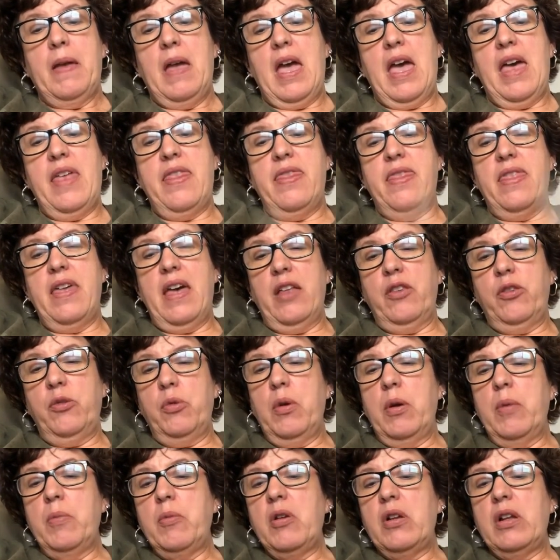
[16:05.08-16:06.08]
And that's
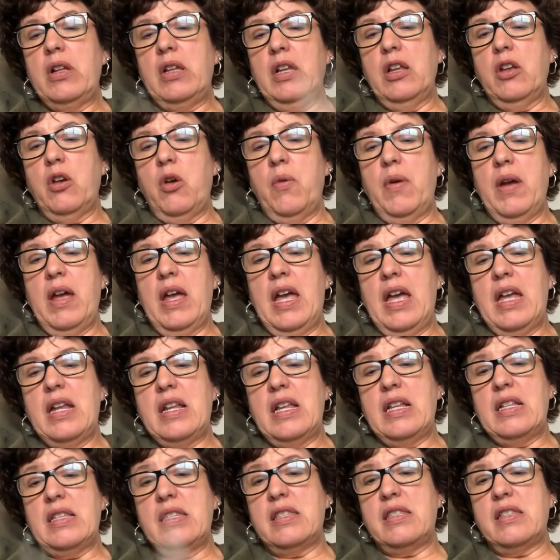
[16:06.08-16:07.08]
where I'm going to go ahead
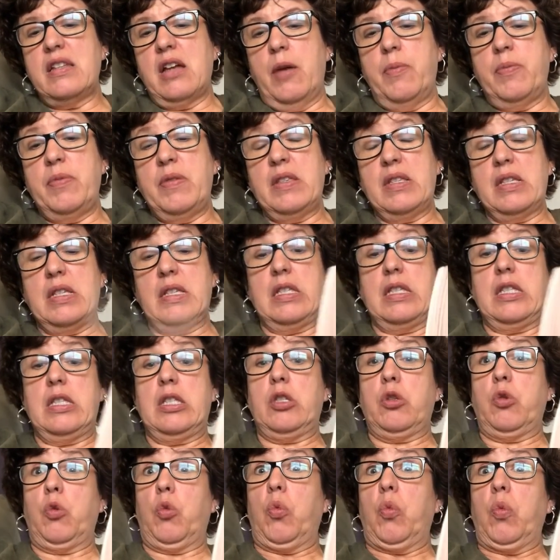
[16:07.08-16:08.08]
and stop this because
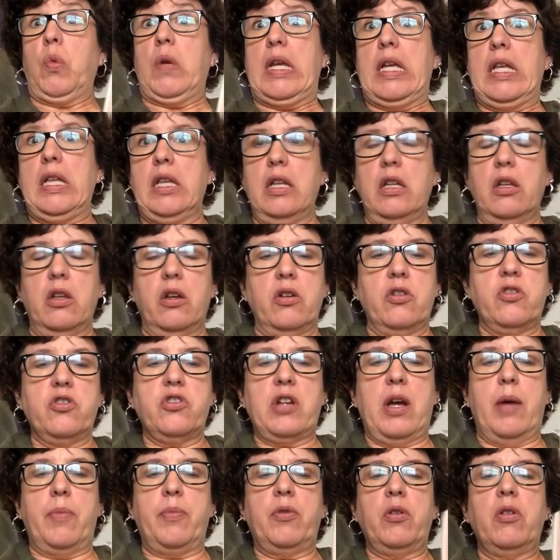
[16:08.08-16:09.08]
it's a really long
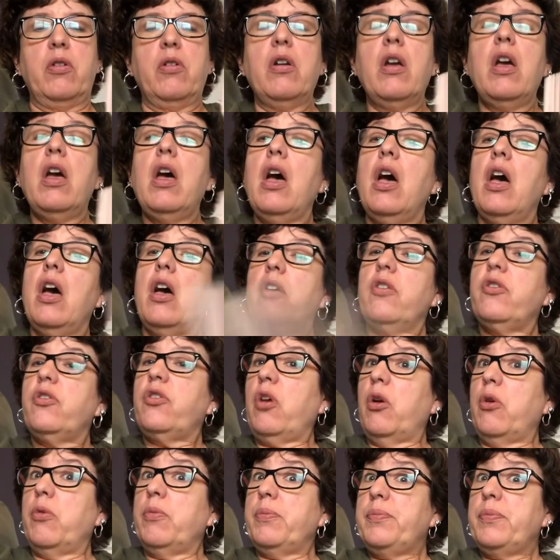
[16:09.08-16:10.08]
chapter.
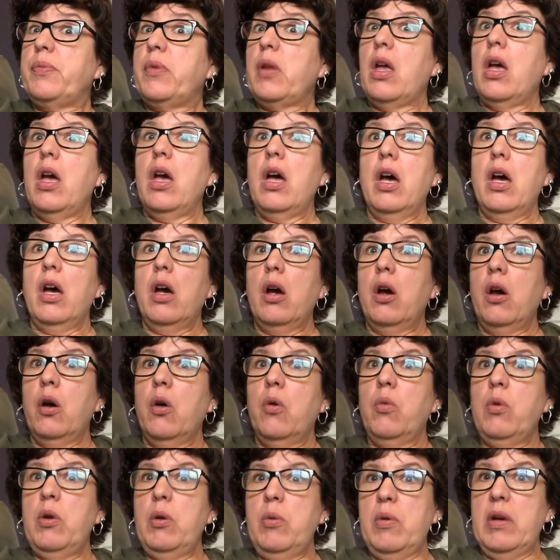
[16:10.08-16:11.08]
So
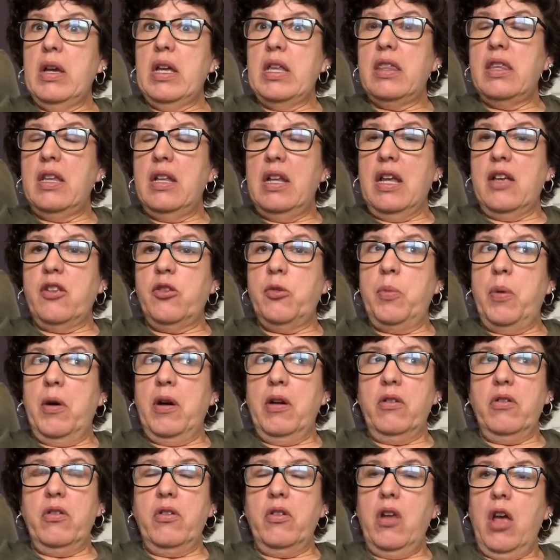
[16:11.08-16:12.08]
we will get the next
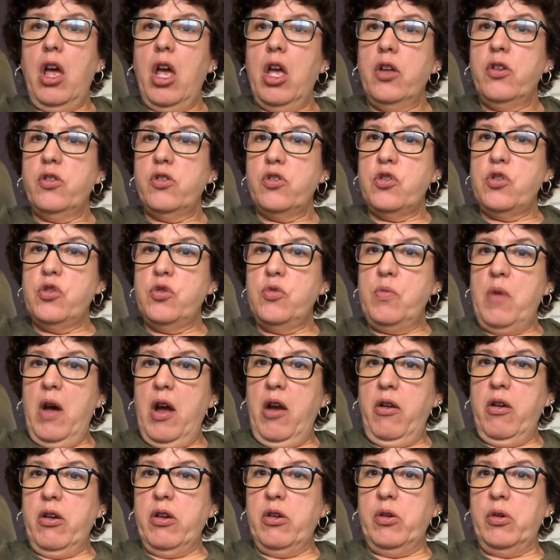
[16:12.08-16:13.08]
part
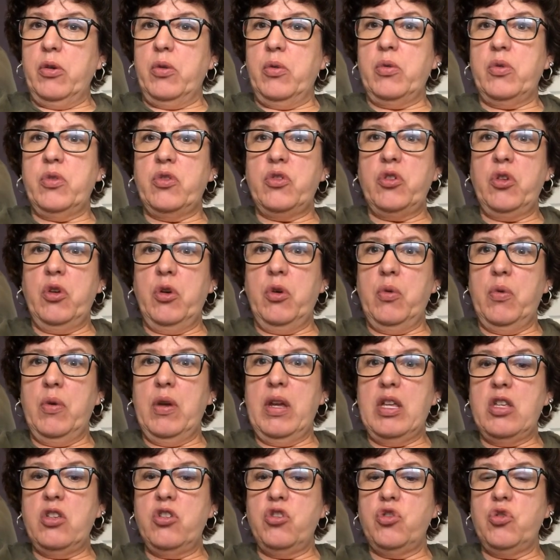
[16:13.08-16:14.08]
tomorrow. So
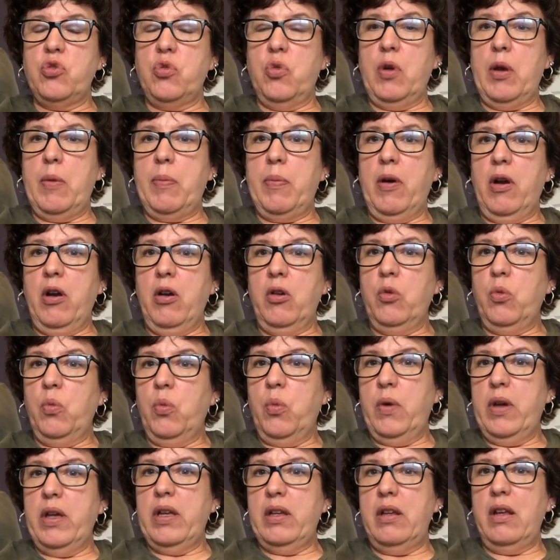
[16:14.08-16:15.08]
enjoy part
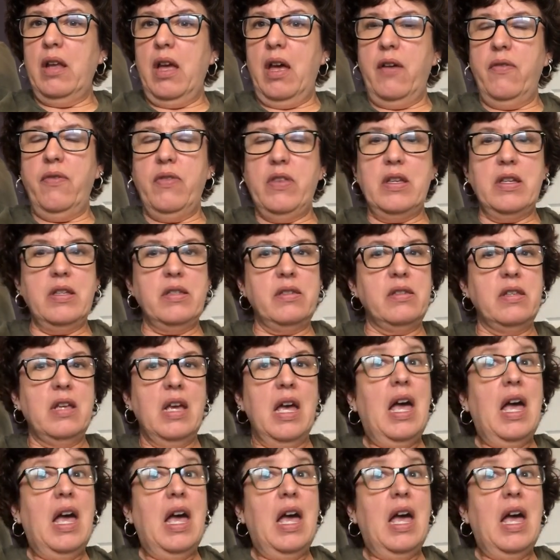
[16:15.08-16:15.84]
one of this.